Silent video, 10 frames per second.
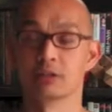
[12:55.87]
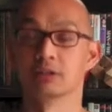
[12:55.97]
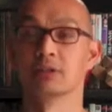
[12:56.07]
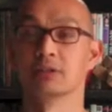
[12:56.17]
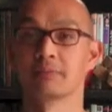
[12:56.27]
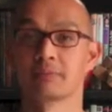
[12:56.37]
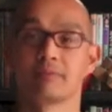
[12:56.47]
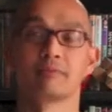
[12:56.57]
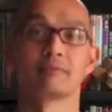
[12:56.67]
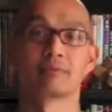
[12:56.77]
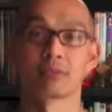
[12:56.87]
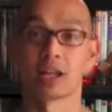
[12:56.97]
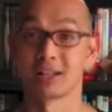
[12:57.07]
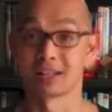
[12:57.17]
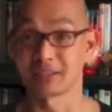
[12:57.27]
oh,
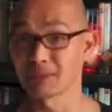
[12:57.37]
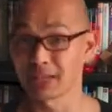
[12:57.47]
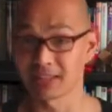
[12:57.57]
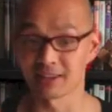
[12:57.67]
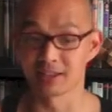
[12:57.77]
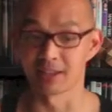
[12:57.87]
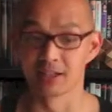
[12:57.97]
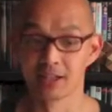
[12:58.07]
like that's a bad thing.